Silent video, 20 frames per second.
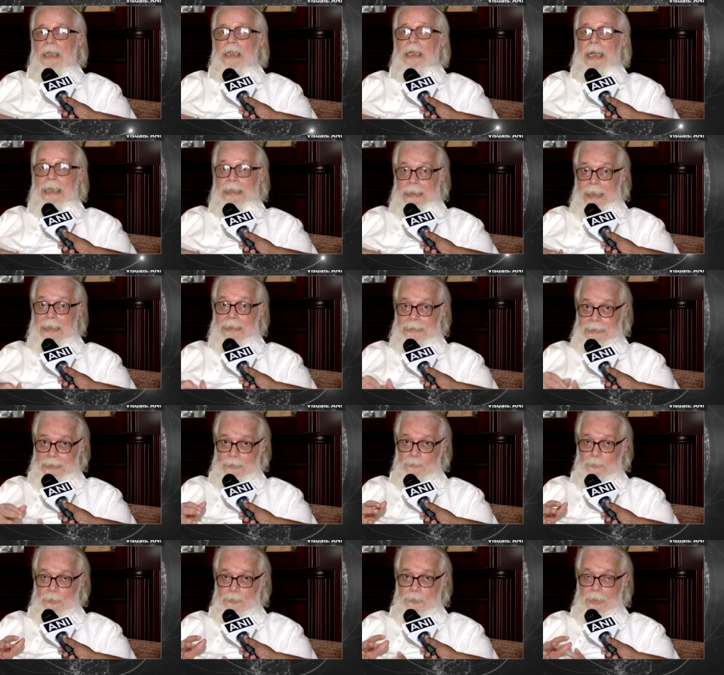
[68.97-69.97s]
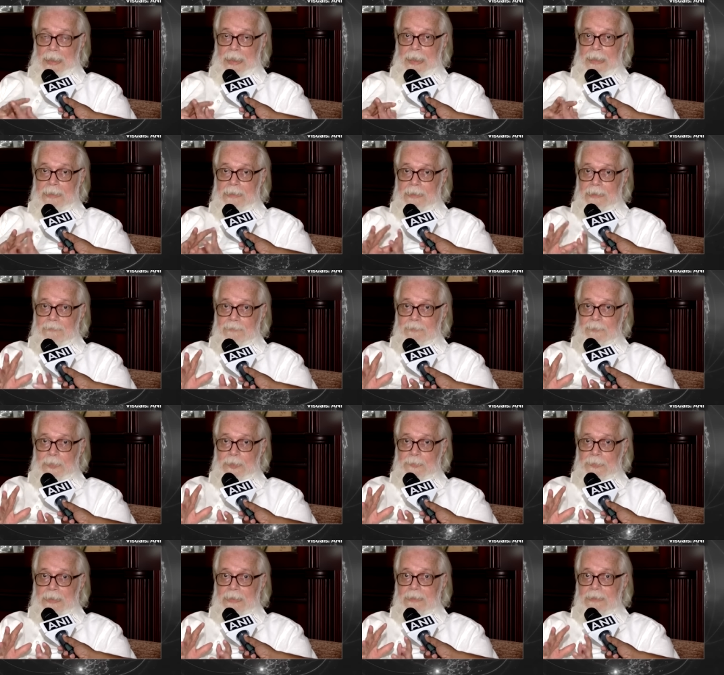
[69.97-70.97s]
And I just want to add that we
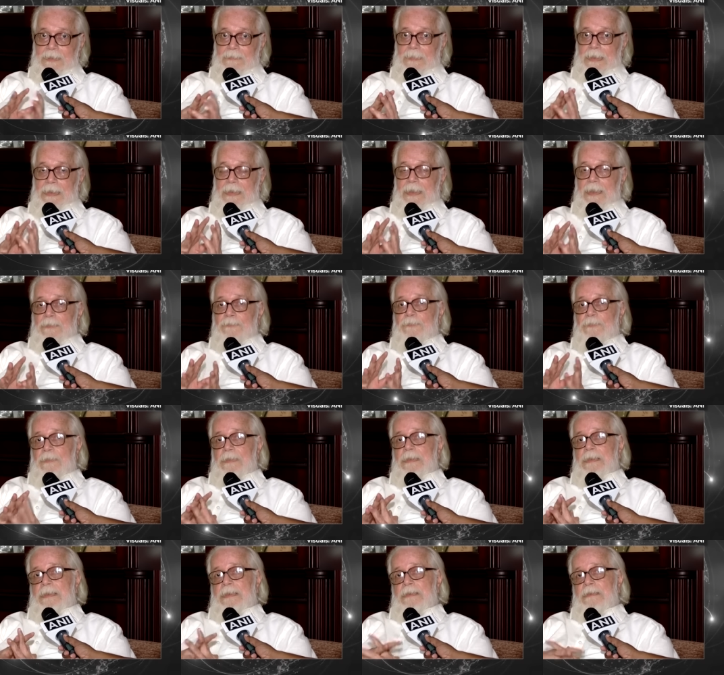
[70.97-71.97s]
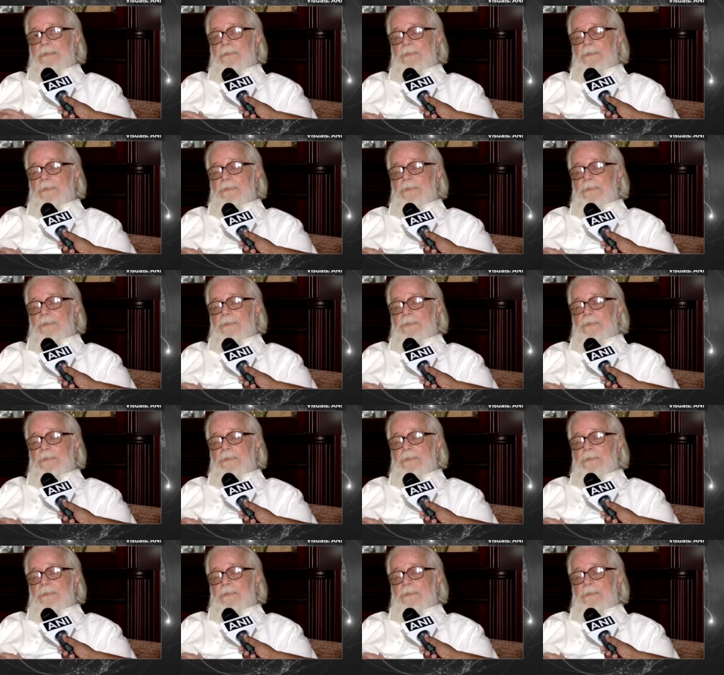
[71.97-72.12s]
must be extremely careful in